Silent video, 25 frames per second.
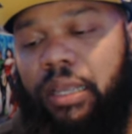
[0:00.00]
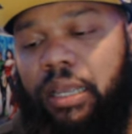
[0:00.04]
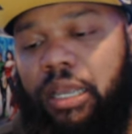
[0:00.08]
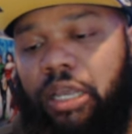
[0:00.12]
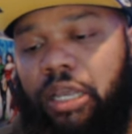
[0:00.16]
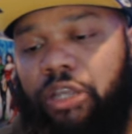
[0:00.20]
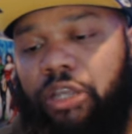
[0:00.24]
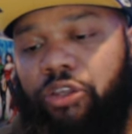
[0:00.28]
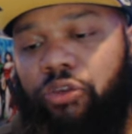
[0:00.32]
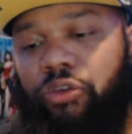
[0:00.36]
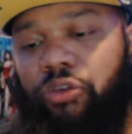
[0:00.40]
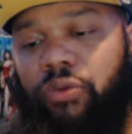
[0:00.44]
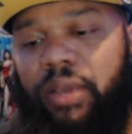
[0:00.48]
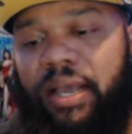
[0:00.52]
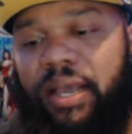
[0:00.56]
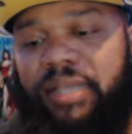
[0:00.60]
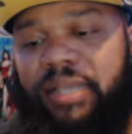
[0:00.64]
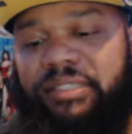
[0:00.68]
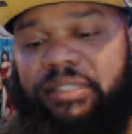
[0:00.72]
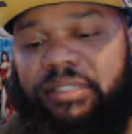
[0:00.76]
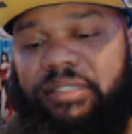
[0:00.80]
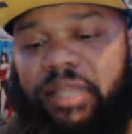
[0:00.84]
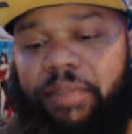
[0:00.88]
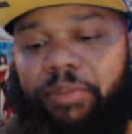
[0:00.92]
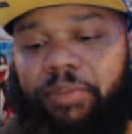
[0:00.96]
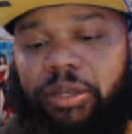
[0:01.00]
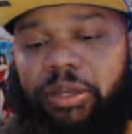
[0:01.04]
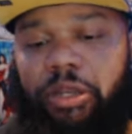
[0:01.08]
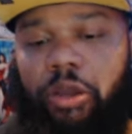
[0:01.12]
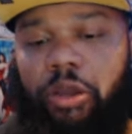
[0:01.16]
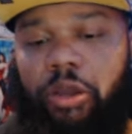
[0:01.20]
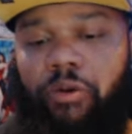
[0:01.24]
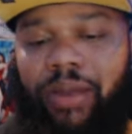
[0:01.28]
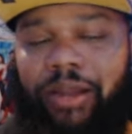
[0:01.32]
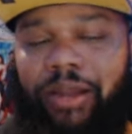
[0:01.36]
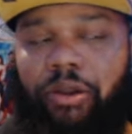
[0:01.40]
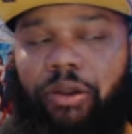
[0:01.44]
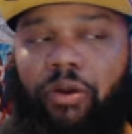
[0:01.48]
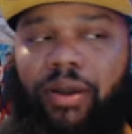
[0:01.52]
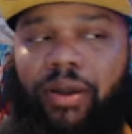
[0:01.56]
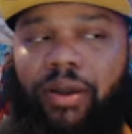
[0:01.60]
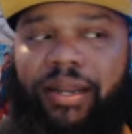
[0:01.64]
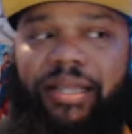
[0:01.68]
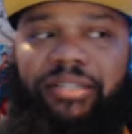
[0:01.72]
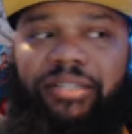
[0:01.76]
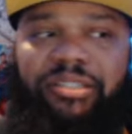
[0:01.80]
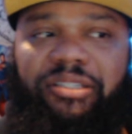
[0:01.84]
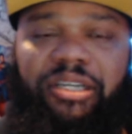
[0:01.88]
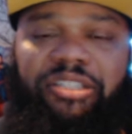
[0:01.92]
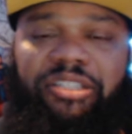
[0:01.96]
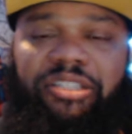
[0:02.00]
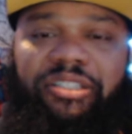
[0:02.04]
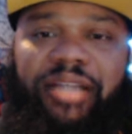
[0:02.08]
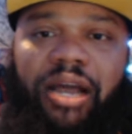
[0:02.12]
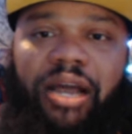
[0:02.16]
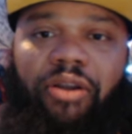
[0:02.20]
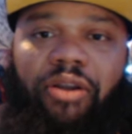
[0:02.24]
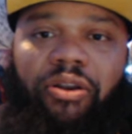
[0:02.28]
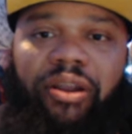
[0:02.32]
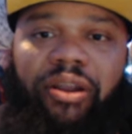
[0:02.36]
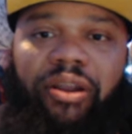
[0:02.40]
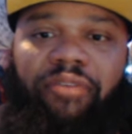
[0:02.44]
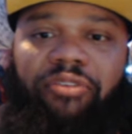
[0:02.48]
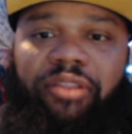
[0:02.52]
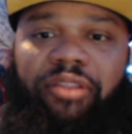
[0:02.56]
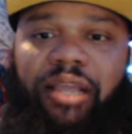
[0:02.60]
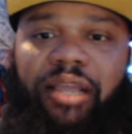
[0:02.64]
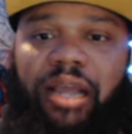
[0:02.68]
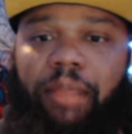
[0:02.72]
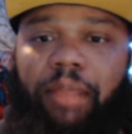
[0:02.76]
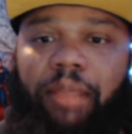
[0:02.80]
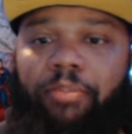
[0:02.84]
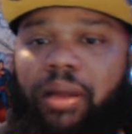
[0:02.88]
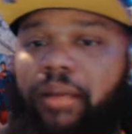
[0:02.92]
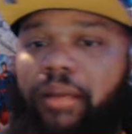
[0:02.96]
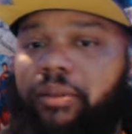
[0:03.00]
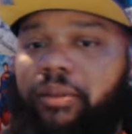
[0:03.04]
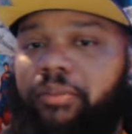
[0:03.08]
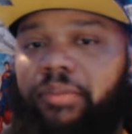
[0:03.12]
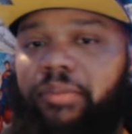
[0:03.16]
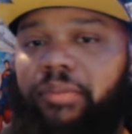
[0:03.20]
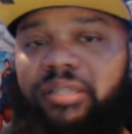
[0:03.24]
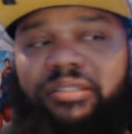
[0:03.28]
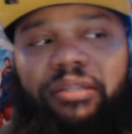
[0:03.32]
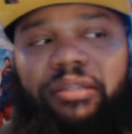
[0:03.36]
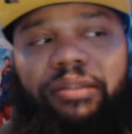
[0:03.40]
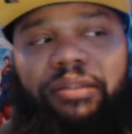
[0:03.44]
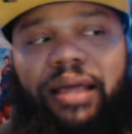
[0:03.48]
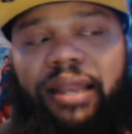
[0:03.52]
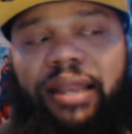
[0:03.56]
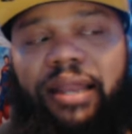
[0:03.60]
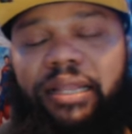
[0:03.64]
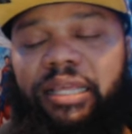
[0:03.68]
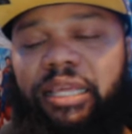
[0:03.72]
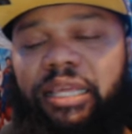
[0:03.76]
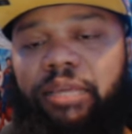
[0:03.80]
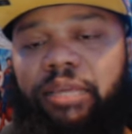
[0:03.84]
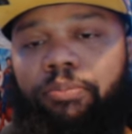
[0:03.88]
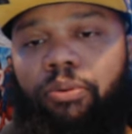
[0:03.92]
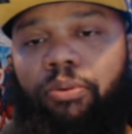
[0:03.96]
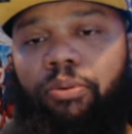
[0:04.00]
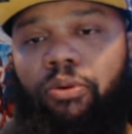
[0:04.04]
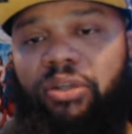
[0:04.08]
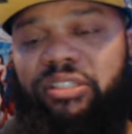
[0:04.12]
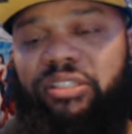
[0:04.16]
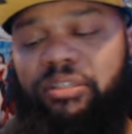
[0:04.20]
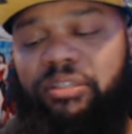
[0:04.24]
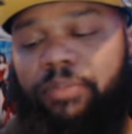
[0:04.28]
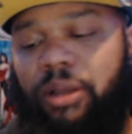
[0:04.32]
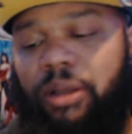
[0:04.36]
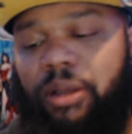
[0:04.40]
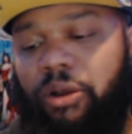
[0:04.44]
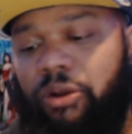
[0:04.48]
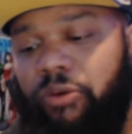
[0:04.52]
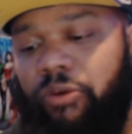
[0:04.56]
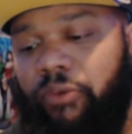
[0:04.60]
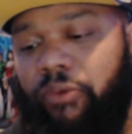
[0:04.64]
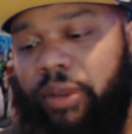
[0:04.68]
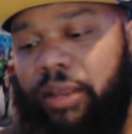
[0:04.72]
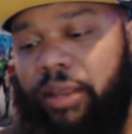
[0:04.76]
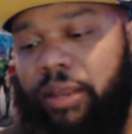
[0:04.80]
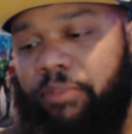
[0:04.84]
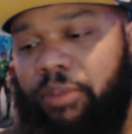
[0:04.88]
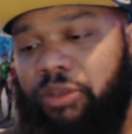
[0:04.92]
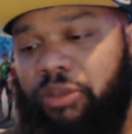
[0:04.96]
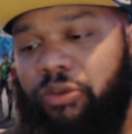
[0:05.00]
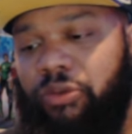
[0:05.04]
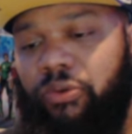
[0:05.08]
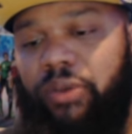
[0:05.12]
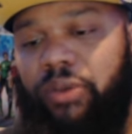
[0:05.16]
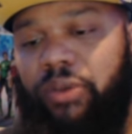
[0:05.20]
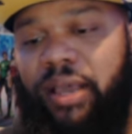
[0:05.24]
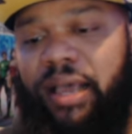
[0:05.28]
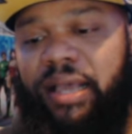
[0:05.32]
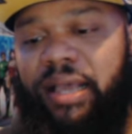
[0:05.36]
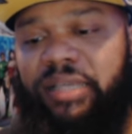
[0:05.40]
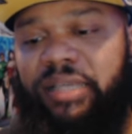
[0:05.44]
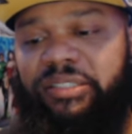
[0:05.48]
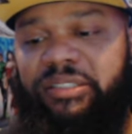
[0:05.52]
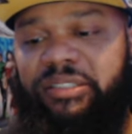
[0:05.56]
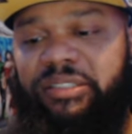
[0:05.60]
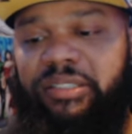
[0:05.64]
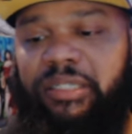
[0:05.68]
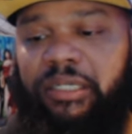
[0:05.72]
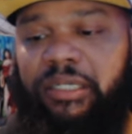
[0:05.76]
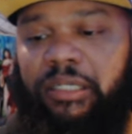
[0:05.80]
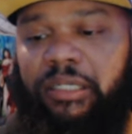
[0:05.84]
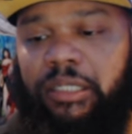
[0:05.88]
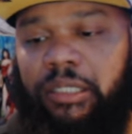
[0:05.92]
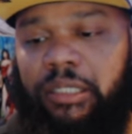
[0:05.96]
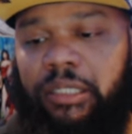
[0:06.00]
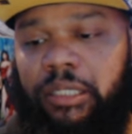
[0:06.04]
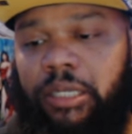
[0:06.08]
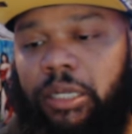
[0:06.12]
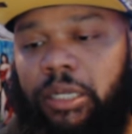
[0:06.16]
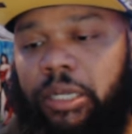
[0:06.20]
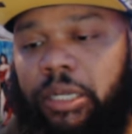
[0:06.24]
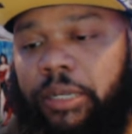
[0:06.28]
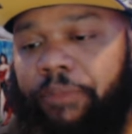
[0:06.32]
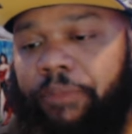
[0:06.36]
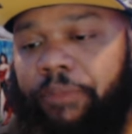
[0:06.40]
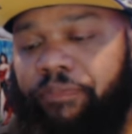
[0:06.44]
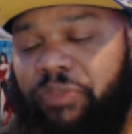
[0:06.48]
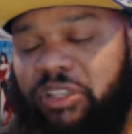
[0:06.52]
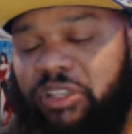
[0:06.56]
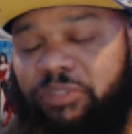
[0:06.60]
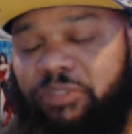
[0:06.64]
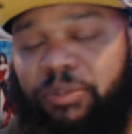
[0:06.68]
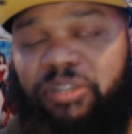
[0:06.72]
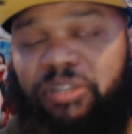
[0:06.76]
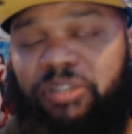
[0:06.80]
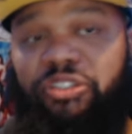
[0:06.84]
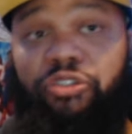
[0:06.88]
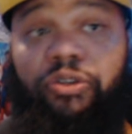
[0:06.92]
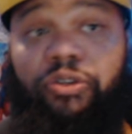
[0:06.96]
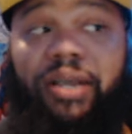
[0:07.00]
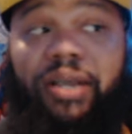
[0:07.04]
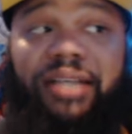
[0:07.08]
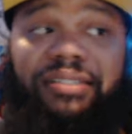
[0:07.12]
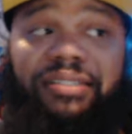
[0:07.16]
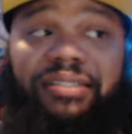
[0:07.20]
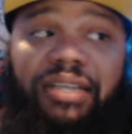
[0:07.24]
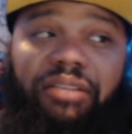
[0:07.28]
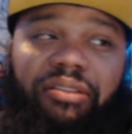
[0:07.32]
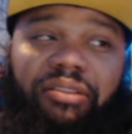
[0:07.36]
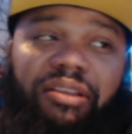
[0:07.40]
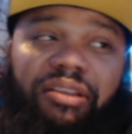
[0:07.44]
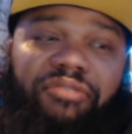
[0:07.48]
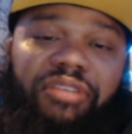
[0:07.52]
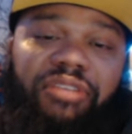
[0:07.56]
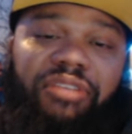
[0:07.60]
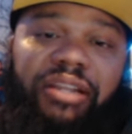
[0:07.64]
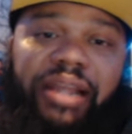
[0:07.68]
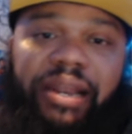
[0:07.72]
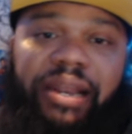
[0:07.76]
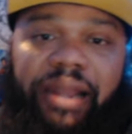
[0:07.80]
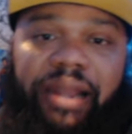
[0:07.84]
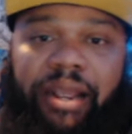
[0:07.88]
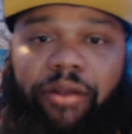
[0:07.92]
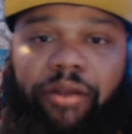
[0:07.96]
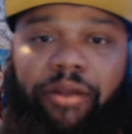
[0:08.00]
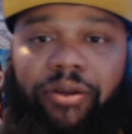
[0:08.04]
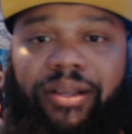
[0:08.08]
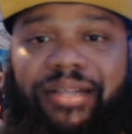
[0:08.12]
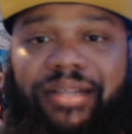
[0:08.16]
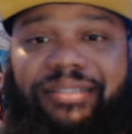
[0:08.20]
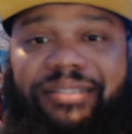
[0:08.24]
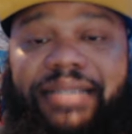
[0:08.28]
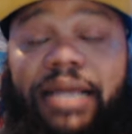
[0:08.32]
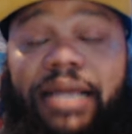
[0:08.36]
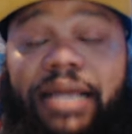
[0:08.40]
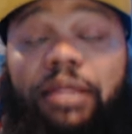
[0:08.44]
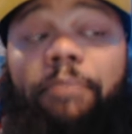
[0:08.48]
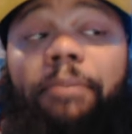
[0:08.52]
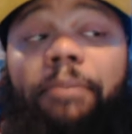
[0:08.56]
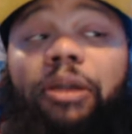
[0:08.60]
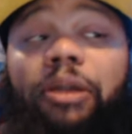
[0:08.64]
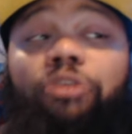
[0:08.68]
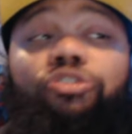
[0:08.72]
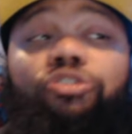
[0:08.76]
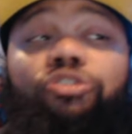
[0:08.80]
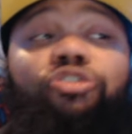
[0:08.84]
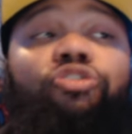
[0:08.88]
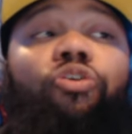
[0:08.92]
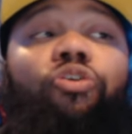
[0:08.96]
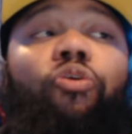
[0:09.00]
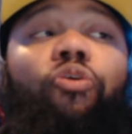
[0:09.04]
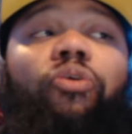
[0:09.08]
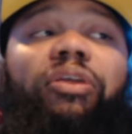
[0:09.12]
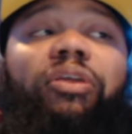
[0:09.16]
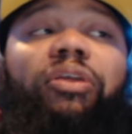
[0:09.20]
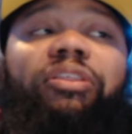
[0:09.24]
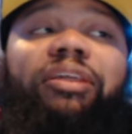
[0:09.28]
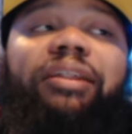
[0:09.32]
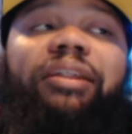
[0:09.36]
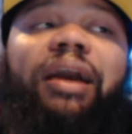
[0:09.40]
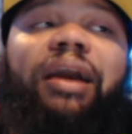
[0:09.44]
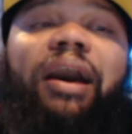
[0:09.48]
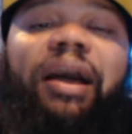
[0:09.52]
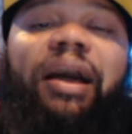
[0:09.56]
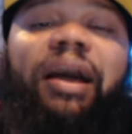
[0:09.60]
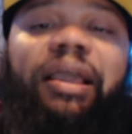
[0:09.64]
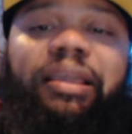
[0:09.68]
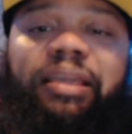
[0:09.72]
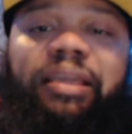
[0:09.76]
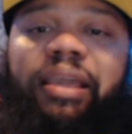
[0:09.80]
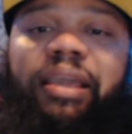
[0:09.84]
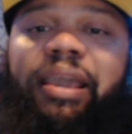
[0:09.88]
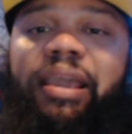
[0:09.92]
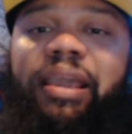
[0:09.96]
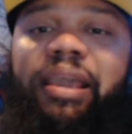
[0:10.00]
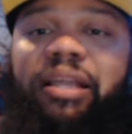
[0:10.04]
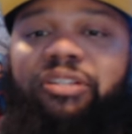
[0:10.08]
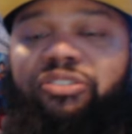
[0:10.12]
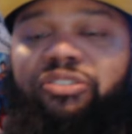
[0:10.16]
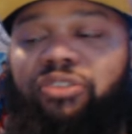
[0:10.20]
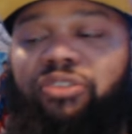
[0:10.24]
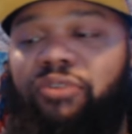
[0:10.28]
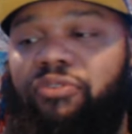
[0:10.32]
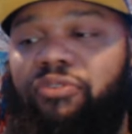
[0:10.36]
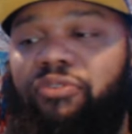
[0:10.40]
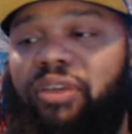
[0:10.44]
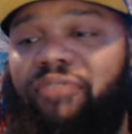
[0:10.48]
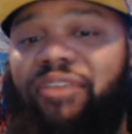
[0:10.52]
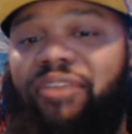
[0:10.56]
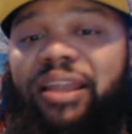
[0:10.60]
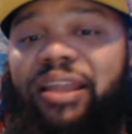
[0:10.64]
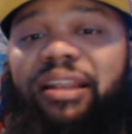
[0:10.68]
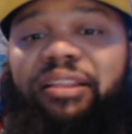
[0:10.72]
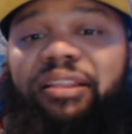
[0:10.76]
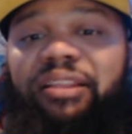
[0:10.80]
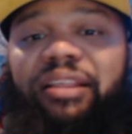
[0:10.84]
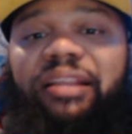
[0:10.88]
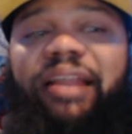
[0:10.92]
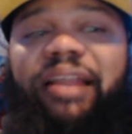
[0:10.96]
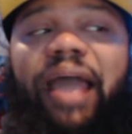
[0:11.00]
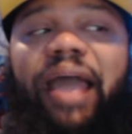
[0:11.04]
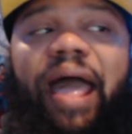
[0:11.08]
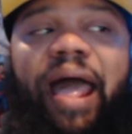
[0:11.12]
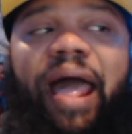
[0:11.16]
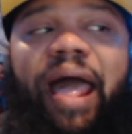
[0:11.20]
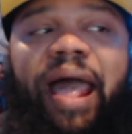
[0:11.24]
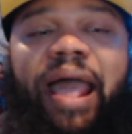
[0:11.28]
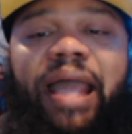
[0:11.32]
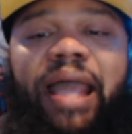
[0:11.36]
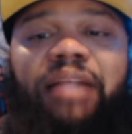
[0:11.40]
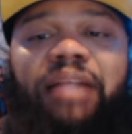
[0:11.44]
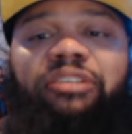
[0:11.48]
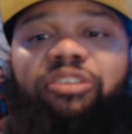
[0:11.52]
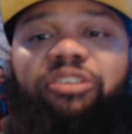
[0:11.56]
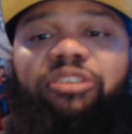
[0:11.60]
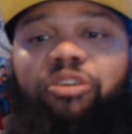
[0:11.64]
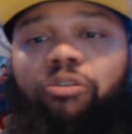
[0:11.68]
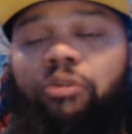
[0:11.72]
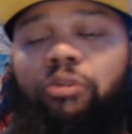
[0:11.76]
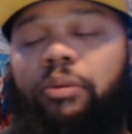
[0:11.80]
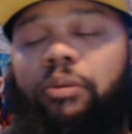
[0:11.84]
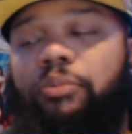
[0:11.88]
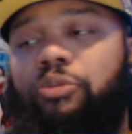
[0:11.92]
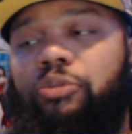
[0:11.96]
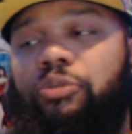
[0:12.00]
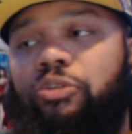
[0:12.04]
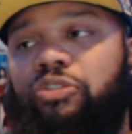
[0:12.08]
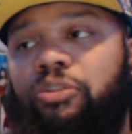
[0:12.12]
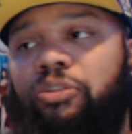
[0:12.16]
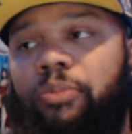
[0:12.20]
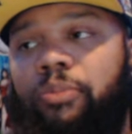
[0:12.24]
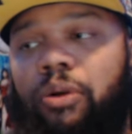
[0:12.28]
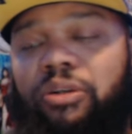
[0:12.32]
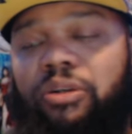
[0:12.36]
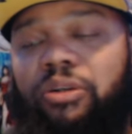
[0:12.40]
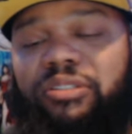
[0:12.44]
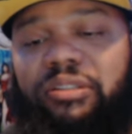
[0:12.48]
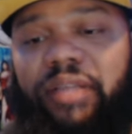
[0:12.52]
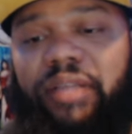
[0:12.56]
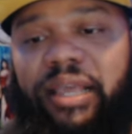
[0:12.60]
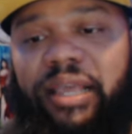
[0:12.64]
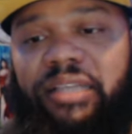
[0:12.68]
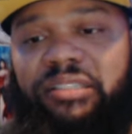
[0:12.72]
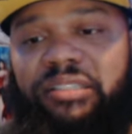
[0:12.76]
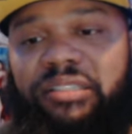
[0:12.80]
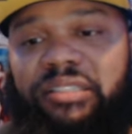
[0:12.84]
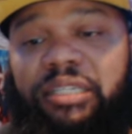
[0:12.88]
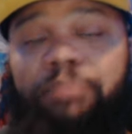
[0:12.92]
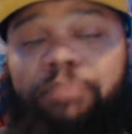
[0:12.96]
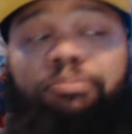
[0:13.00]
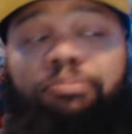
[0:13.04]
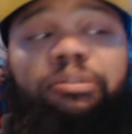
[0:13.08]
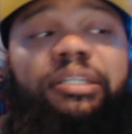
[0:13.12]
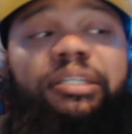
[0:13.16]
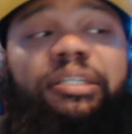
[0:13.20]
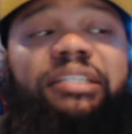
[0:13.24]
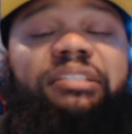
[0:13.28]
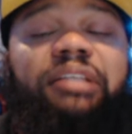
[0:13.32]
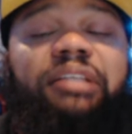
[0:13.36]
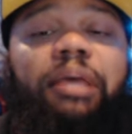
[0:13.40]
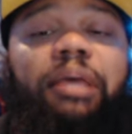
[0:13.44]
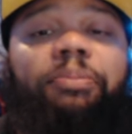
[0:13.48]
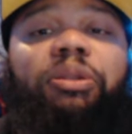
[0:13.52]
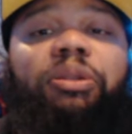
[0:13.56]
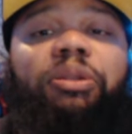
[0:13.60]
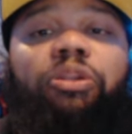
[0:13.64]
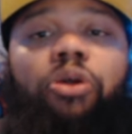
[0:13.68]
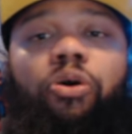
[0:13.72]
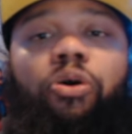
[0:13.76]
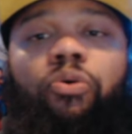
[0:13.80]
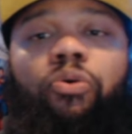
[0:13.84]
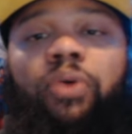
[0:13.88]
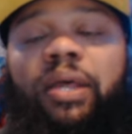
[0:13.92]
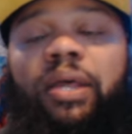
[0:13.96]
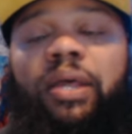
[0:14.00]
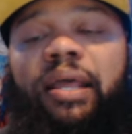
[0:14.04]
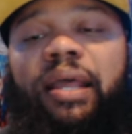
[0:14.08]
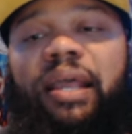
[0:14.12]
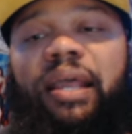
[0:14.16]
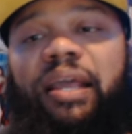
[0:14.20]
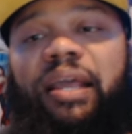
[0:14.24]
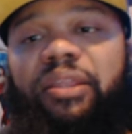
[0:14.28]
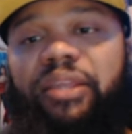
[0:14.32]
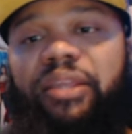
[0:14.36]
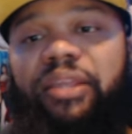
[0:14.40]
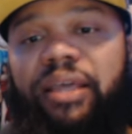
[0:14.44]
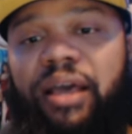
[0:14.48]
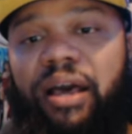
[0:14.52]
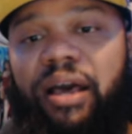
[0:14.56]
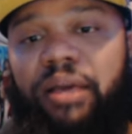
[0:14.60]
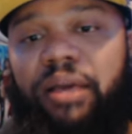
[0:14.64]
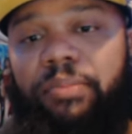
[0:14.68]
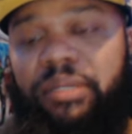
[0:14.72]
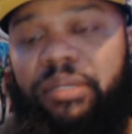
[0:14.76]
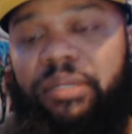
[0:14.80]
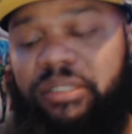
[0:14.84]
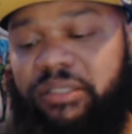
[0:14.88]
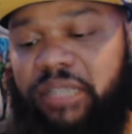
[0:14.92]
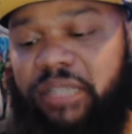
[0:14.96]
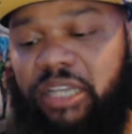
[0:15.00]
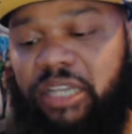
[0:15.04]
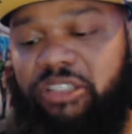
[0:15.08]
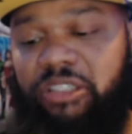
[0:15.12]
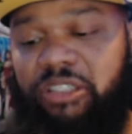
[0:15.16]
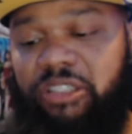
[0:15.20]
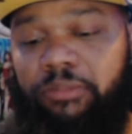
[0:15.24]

You guys let me know. I know I didn't touch down on everything. I probably missed a lot of key points about Kareem. But you guys, especially you guys that lived in that era, can tell a better story than I can. So if you have anything to add to Kareem Abdul-Jabbar's legacy, please let me know in the comment section.